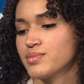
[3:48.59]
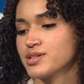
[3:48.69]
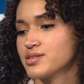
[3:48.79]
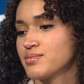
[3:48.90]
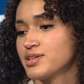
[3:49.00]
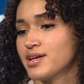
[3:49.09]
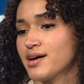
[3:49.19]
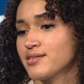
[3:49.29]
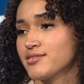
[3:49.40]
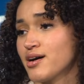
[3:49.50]
is something
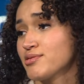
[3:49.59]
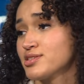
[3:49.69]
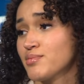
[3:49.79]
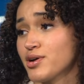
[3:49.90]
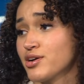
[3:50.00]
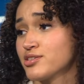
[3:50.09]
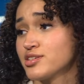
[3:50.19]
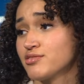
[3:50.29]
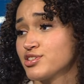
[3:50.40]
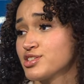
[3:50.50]
that, you know, I would tell my younger
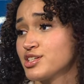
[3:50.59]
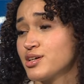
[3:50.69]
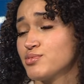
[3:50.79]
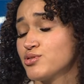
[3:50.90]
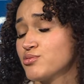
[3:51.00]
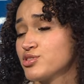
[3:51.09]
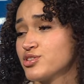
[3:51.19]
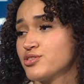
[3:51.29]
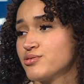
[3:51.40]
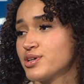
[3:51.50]
self just to keep doing what
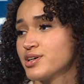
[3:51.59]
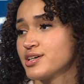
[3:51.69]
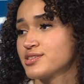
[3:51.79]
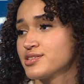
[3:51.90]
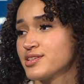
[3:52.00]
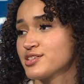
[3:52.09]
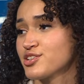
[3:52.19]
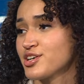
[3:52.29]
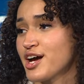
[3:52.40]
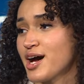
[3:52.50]
you're doing because things
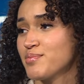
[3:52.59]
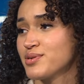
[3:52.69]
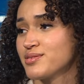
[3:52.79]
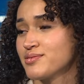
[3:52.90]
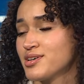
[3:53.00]
are going to happen.